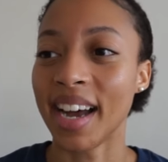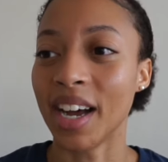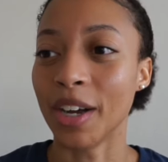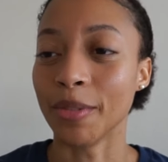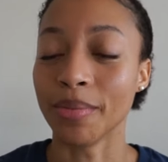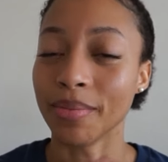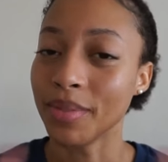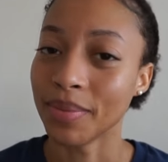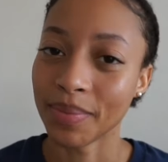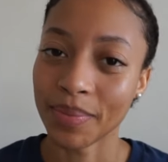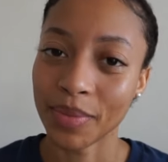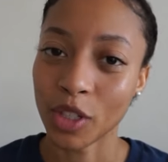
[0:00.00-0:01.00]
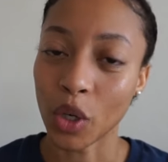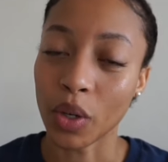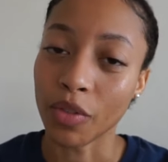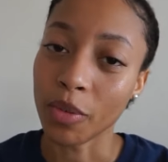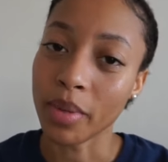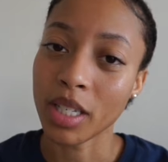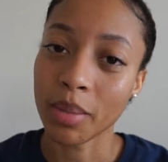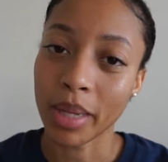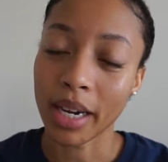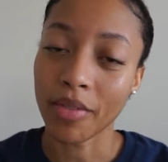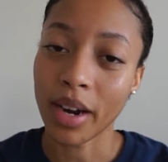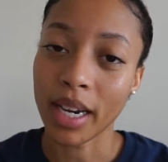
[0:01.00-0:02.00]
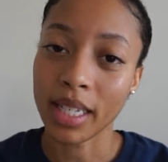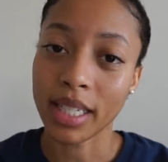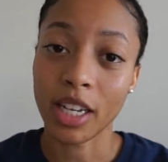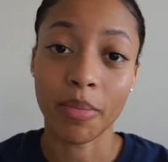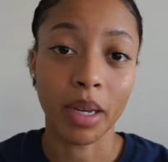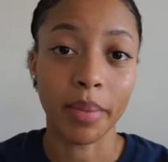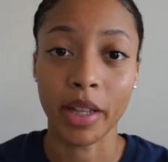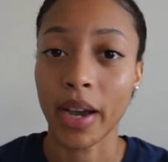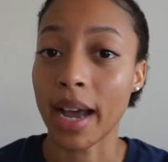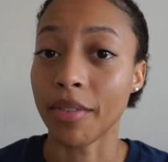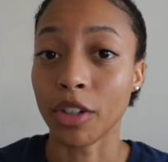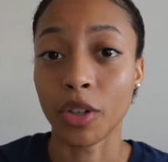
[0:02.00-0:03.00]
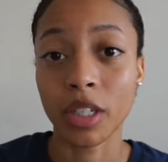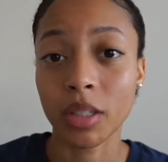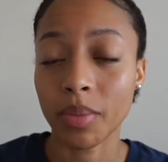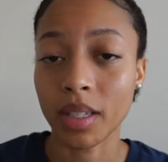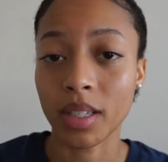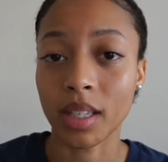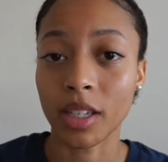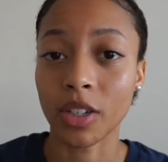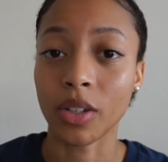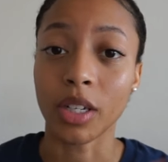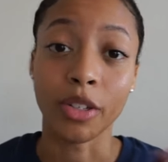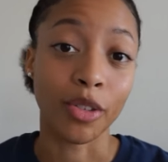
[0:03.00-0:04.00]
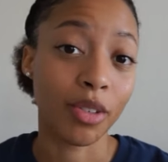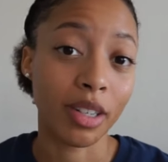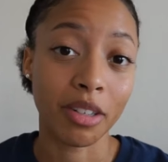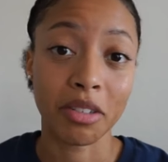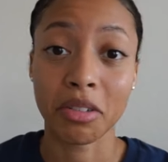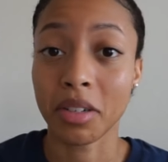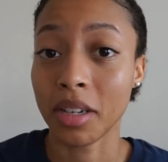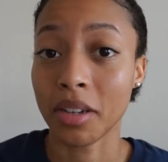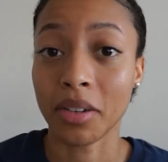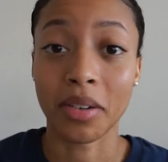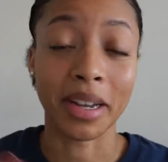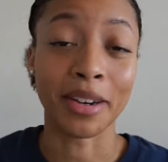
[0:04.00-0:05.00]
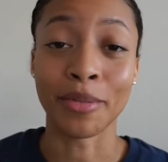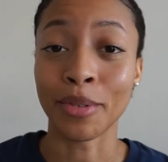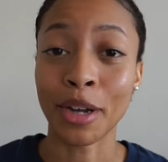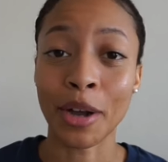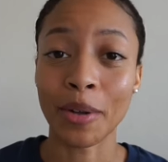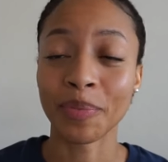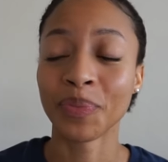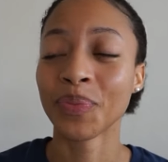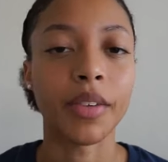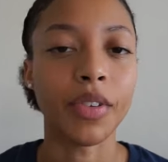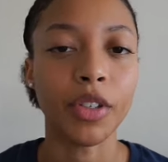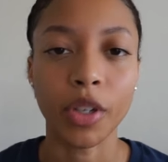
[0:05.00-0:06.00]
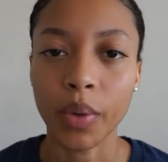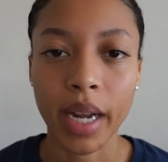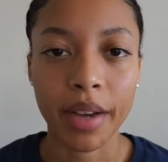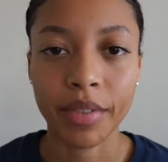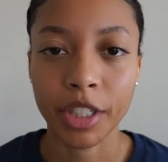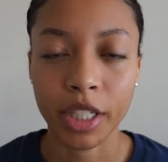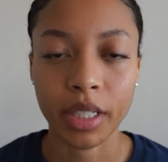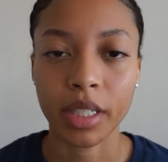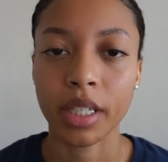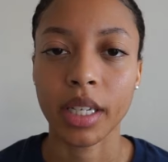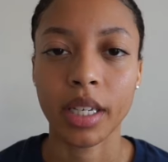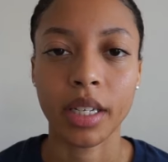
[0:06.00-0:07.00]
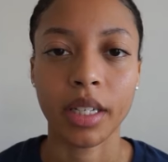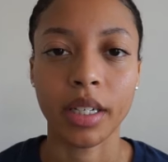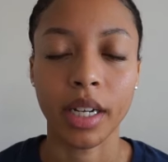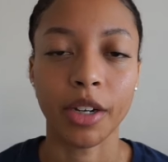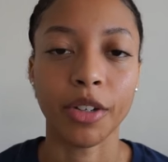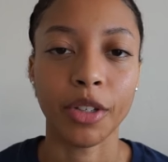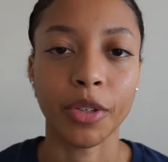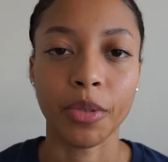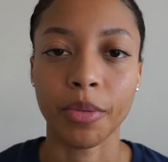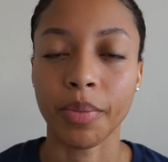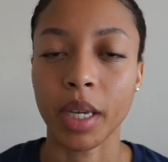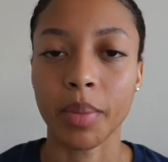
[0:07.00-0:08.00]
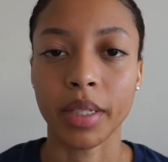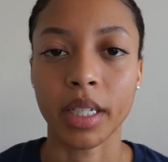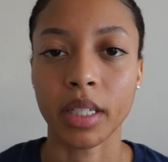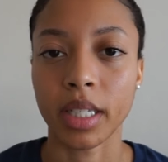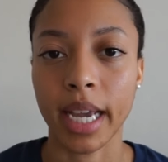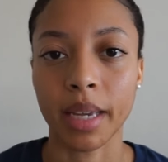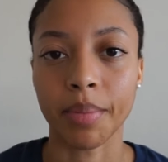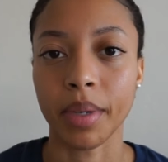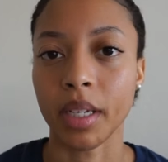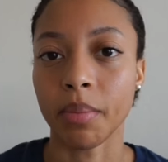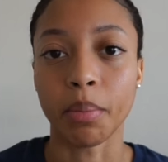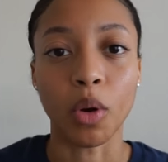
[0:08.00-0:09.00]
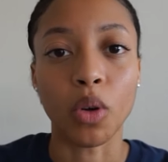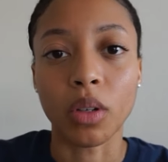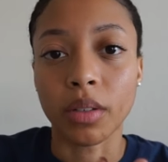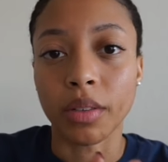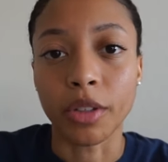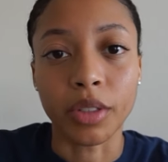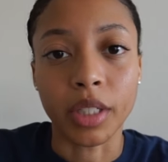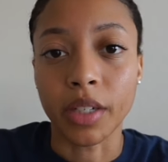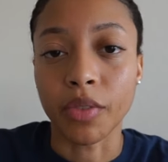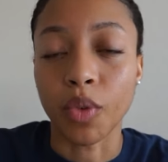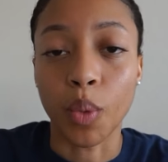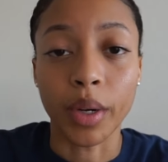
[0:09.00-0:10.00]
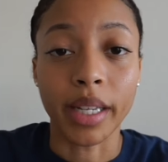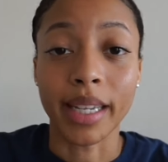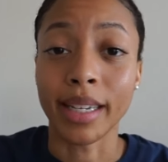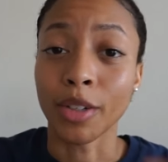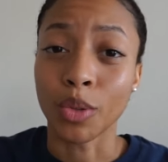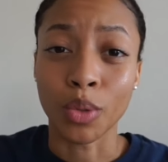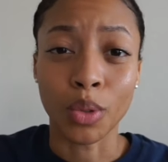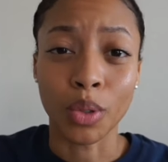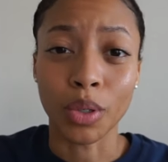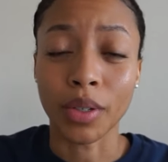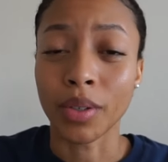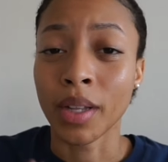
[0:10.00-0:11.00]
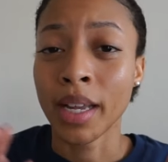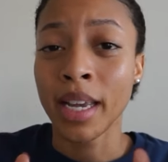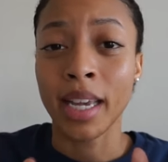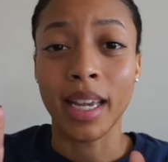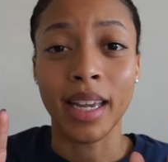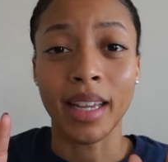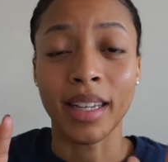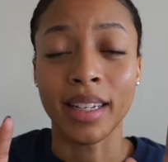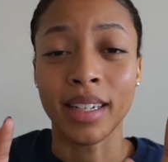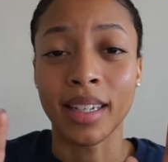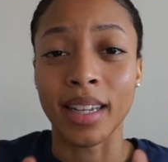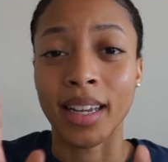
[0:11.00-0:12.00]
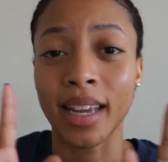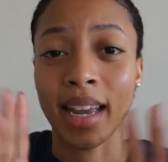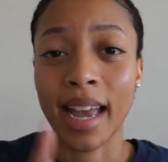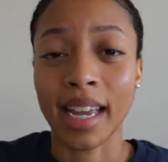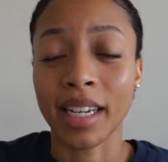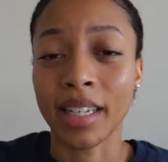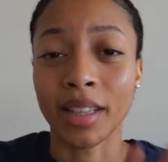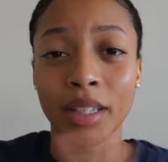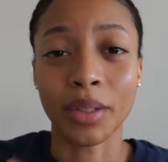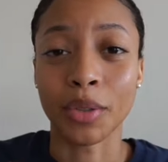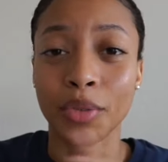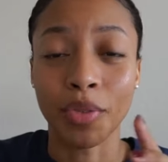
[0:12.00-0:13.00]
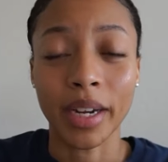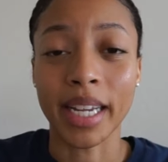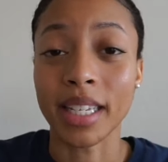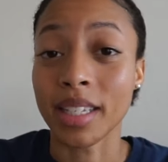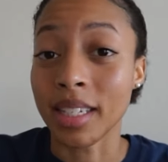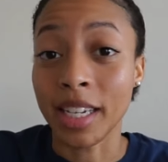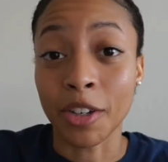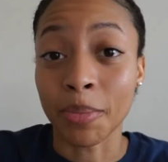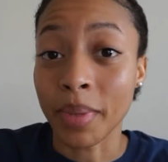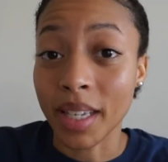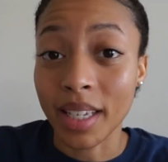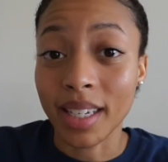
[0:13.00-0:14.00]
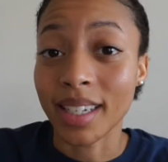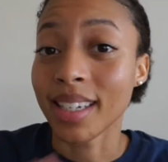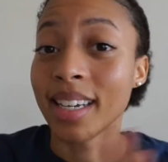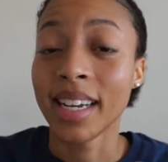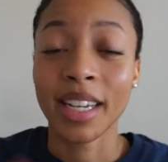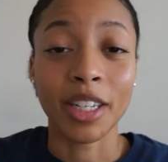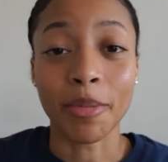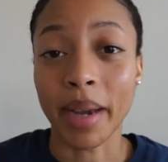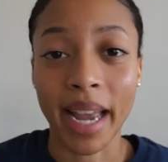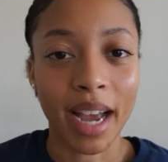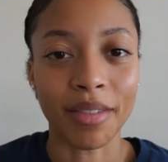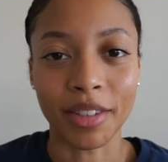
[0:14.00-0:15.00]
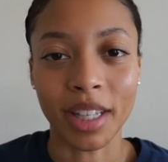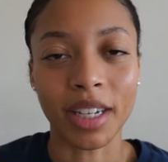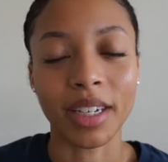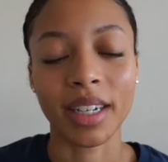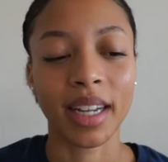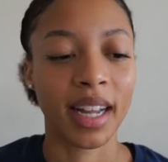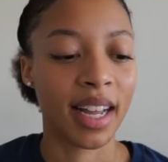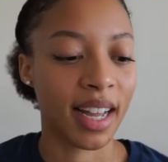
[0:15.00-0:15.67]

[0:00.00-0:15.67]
Um, So if you miss a Black Friday sale, maybe they'll have a Christmas deal, a New Year's deal, I don't know. If you don't have a G N C near you, maybe just type in bulk thirteen forty in Google and add in the little phrase "near me." You might have luck.